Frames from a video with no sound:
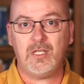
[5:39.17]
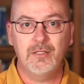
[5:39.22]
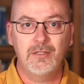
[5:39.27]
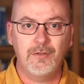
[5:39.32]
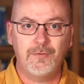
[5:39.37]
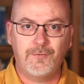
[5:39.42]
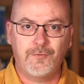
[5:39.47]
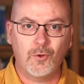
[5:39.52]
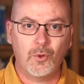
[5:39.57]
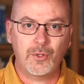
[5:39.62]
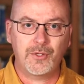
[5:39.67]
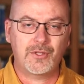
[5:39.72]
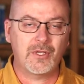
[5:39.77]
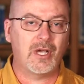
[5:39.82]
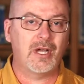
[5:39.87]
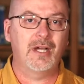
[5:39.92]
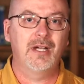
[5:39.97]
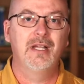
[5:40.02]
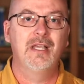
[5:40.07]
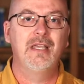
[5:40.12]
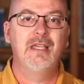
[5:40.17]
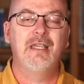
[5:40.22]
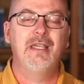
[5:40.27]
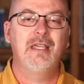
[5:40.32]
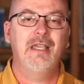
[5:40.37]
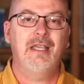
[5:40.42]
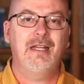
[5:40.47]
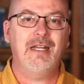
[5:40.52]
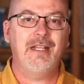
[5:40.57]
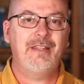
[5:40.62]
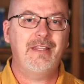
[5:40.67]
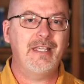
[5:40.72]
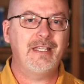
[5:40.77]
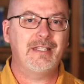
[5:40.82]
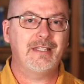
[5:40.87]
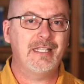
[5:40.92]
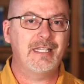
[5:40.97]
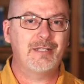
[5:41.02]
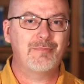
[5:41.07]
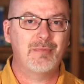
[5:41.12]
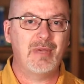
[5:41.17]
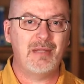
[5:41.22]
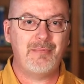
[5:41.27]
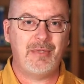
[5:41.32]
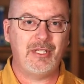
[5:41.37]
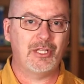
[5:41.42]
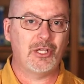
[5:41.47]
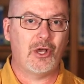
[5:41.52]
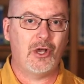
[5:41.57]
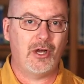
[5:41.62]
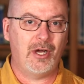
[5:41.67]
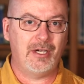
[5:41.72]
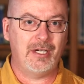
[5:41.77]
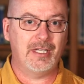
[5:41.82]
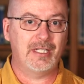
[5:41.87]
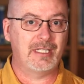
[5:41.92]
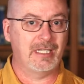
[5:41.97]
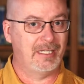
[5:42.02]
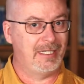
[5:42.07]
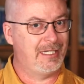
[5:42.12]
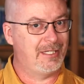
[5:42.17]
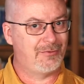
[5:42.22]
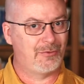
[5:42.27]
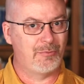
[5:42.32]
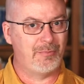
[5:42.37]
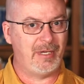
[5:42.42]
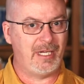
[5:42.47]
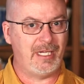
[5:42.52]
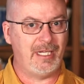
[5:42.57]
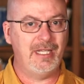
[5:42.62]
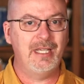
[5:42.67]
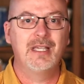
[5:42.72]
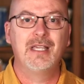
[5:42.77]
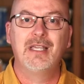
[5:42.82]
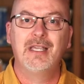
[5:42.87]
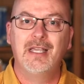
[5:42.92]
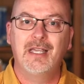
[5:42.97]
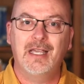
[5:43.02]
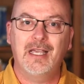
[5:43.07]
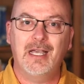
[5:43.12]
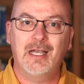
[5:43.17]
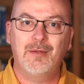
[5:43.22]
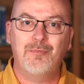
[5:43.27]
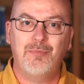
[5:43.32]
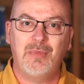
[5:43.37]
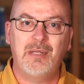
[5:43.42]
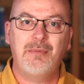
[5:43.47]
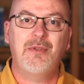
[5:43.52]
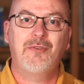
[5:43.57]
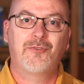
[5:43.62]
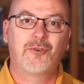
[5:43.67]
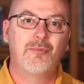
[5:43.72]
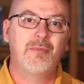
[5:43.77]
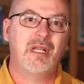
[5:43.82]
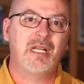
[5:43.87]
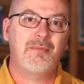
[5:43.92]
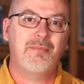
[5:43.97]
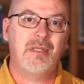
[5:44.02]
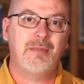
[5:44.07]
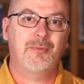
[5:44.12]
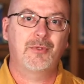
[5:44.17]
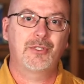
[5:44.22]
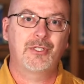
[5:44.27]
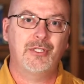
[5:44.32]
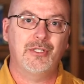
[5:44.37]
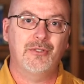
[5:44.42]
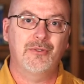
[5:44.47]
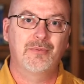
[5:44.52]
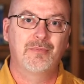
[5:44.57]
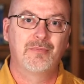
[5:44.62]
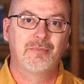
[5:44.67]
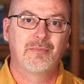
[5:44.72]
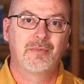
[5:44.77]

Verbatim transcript: The fourth R, and I think this might be the hardest, at least for me, uh, maybe for many people too.